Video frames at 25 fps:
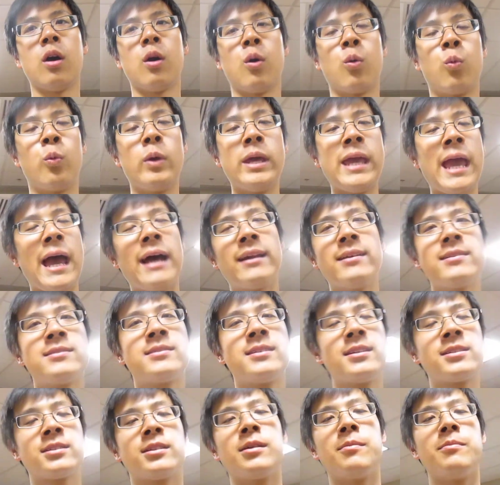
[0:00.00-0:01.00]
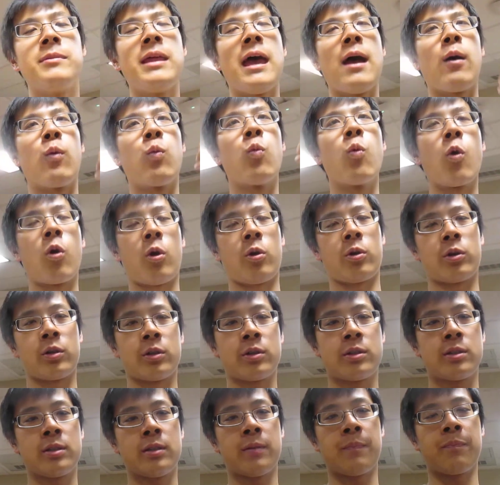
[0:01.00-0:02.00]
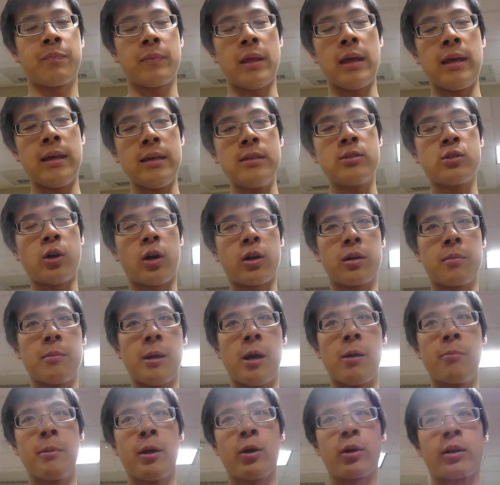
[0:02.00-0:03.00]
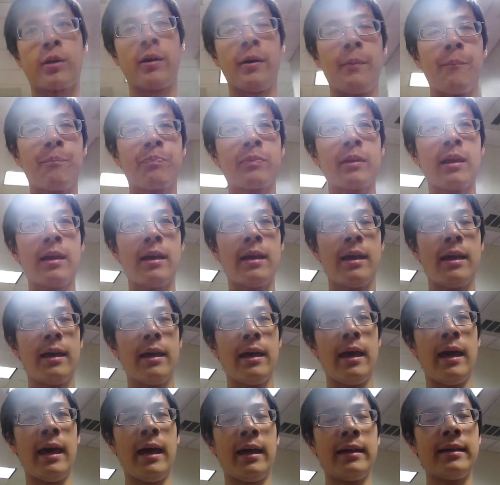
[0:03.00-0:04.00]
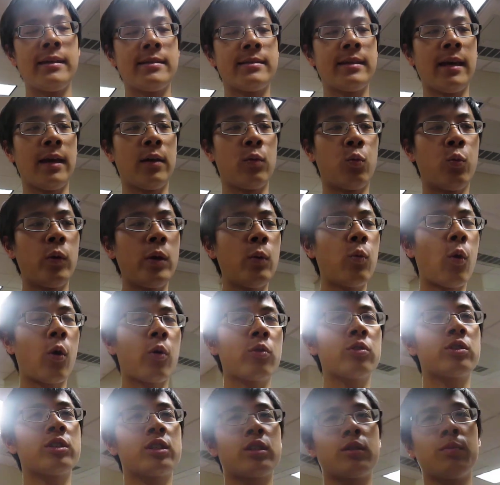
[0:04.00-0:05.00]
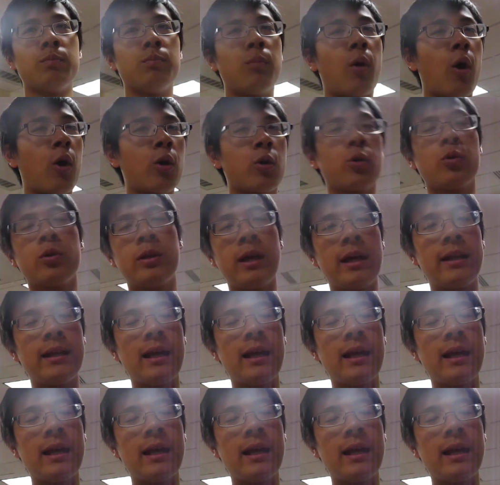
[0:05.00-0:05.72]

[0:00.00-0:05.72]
we had a system that worked. And he's talking about America. And he said, we weren't smarter than